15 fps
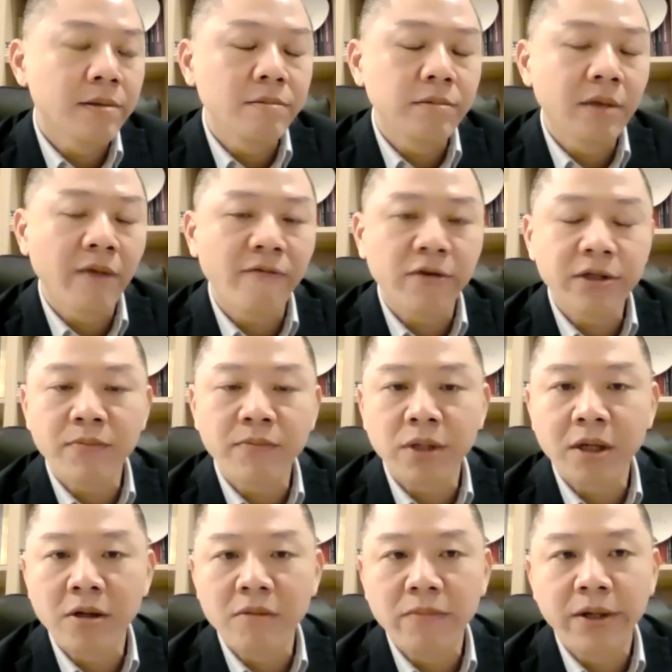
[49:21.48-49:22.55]
defense
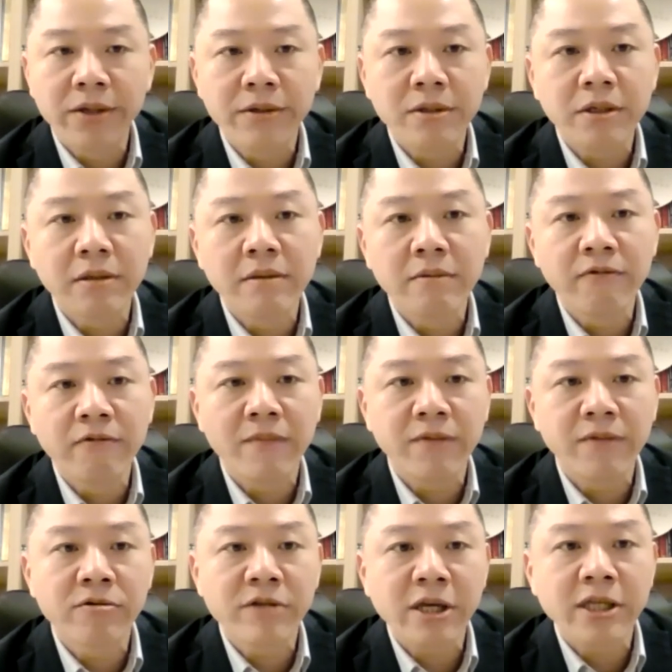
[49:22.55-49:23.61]
procurements from
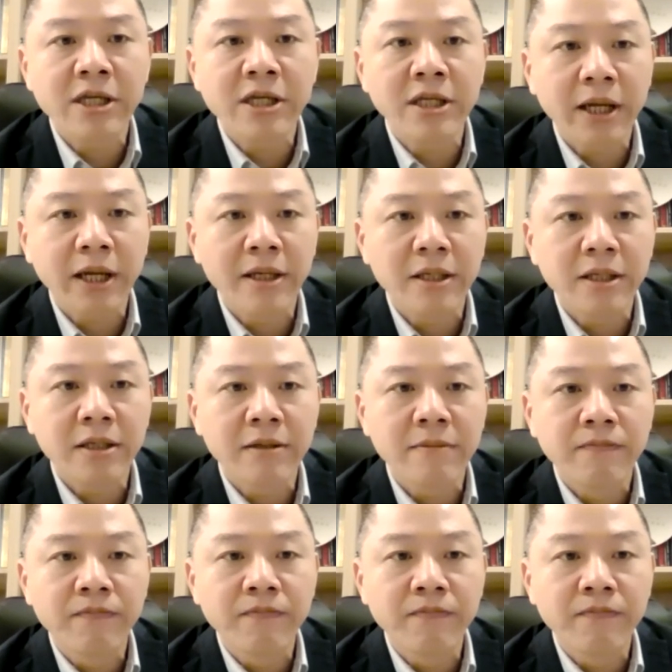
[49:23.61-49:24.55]
the United States.